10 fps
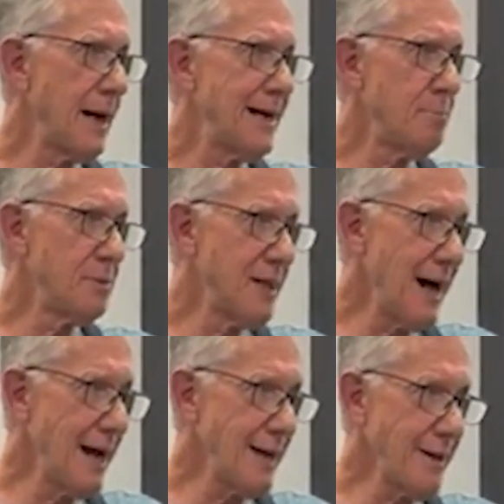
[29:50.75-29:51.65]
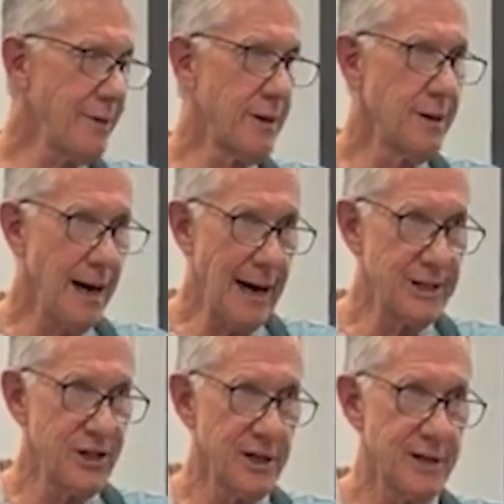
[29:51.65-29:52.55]
applying the
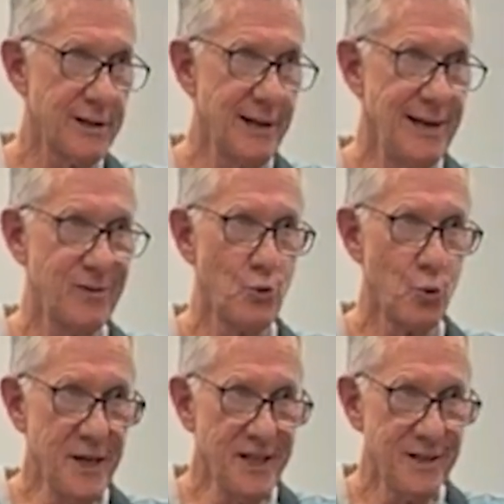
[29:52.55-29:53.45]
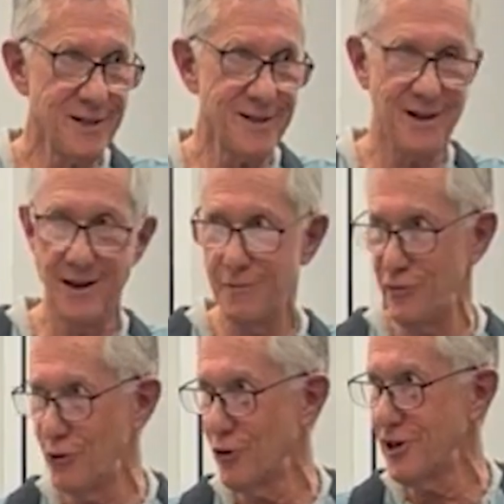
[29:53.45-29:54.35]
logic and reason
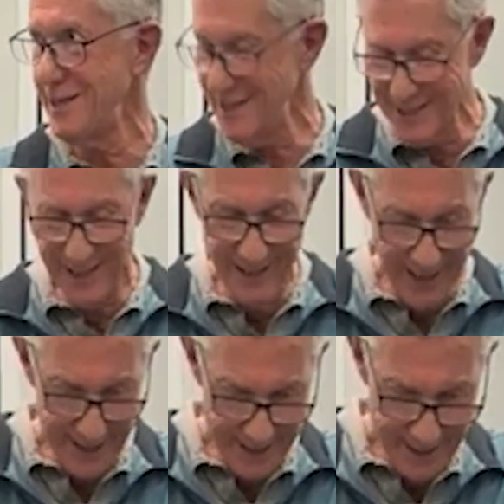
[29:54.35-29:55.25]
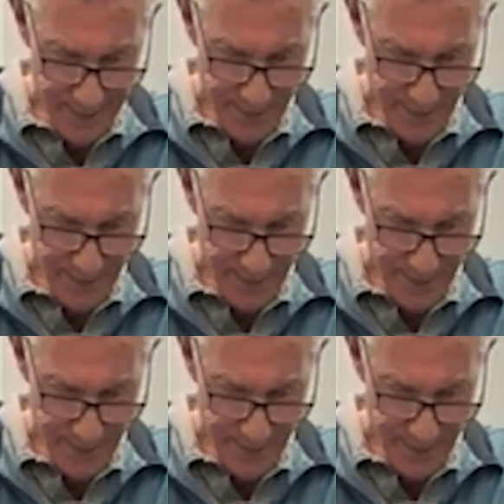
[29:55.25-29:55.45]
of your intellect,